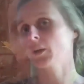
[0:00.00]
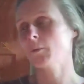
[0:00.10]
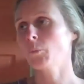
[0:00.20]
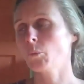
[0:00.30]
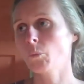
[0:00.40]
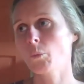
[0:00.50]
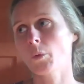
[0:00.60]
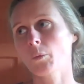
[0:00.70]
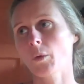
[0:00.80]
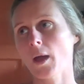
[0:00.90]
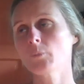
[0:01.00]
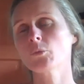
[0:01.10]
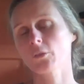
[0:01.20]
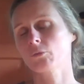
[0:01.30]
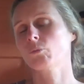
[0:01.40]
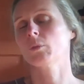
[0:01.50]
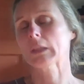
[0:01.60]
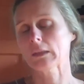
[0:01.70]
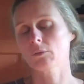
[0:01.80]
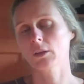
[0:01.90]
what I'm, well, I'm just
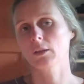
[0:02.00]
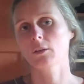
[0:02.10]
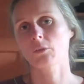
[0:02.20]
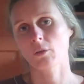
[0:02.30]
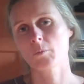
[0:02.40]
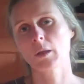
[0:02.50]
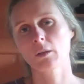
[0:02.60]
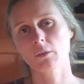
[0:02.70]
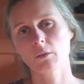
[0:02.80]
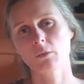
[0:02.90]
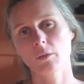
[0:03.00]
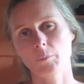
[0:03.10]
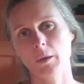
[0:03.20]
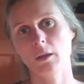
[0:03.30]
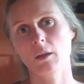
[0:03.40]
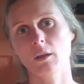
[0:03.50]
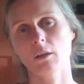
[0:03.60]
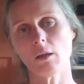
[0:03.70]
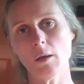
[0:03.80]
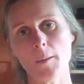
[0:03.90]
really, really determined to be
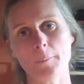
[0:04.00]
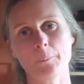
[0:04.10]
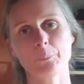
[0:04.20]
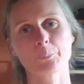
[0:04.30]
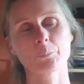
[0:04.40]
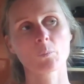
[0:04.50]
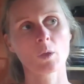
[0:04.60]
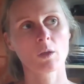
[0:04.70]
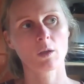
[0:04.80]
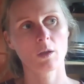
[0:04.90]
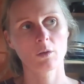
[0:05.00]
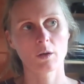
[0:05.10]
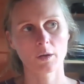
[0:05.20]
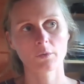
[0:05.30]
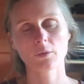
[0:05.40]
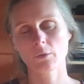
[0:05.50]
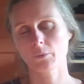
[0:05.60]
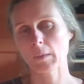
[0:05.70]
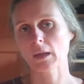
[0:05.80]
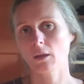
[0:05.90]
um, an artist
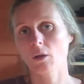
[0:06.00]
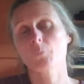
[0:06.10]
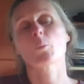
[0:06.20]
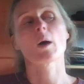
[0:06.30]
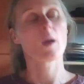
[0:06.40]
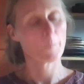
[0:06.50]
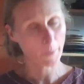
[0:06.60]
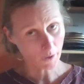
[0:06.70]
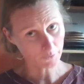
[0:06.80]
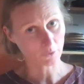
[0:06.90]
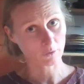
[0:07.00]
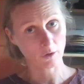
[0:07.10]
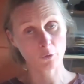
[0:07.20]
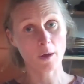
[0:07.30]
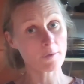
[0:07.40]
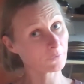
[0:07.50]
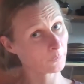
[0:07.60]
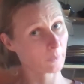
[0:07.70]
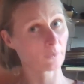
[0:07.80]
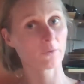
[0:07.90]
who's making, uh, well, a potter, a
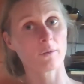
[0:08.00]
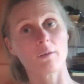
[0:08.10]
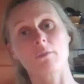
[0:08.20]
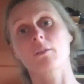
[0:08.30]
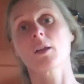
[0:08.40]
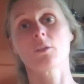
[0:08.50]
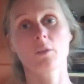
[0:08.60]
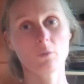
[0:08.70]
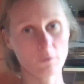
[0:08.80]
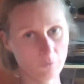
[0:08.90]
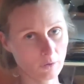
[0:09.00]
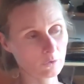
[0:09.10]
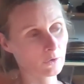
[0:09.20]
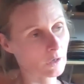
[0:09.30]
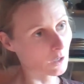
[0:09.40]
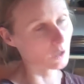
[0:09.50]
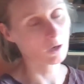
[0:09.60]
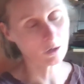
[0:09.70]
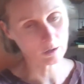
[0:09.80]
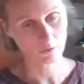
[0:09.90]
craftsperson, to differentiate
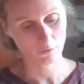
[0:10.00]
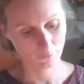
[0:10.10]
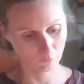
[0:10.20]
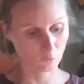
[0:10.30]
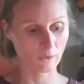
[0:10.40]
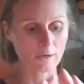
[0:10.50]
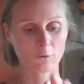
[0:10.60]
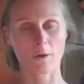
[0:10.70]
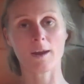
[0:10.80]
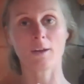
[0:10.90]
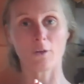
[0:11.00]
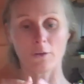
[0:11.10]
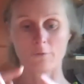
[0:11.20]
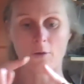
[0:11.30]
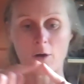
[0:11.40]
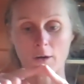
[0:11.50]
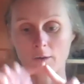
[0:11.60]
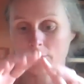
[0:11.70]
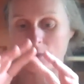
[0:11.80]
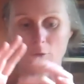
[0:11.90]
in this great triangle of
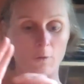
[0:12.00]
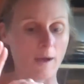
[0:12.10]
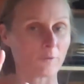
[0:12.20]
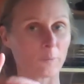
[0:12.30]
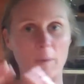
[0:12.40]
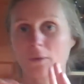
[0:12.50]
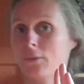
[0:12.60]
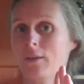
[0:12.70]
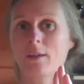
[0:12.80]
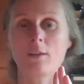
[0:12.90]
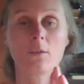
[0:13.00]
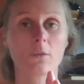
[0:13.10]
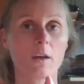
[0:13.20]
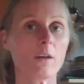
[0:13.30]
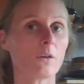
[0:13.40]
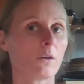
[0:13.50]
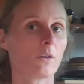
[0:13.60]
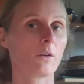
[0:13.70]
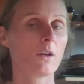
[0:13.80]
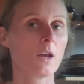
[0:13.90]
artist and craftsperson and designer.